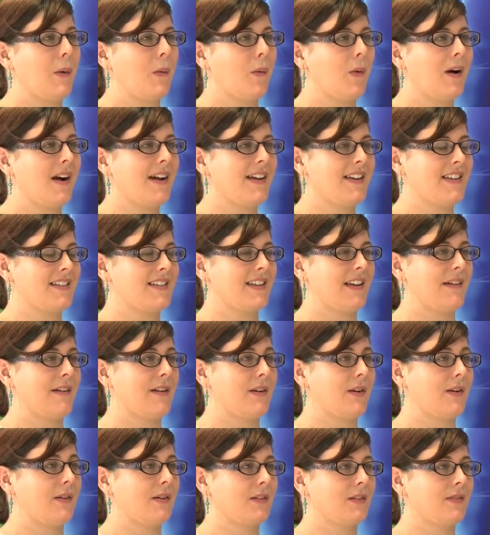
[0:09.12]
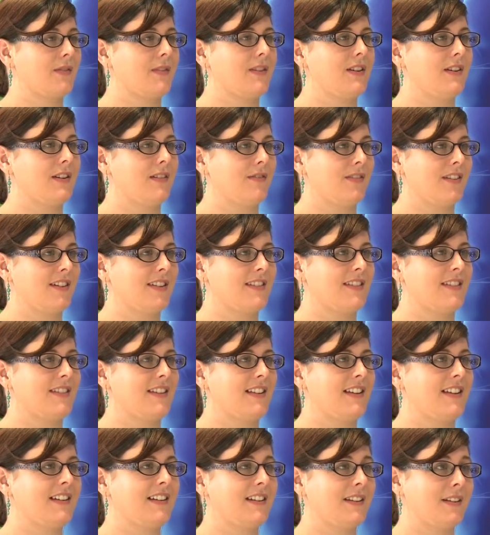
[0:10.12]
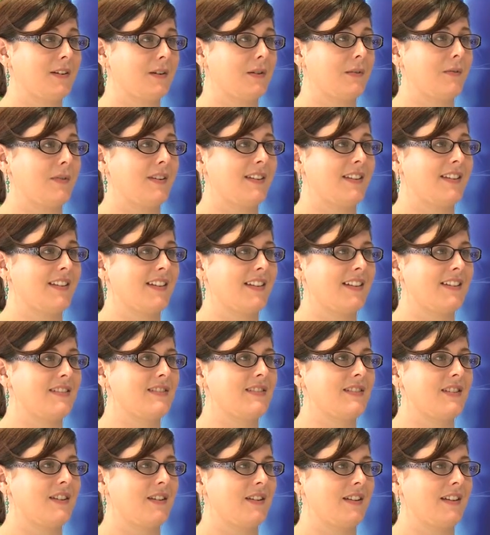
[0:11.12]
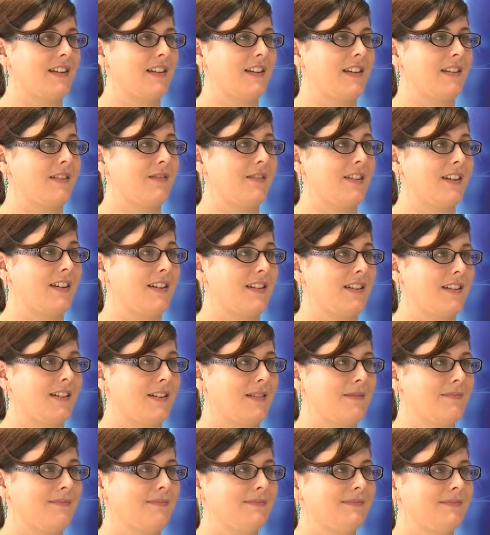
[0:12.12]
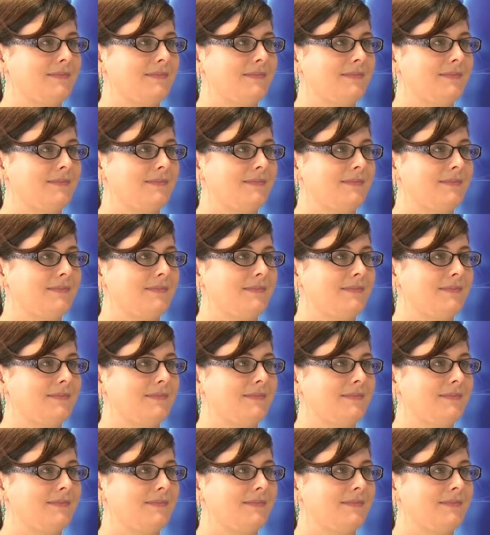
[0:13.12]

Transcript: why is there an Oxford University Clinical Research Unit in Vietnam?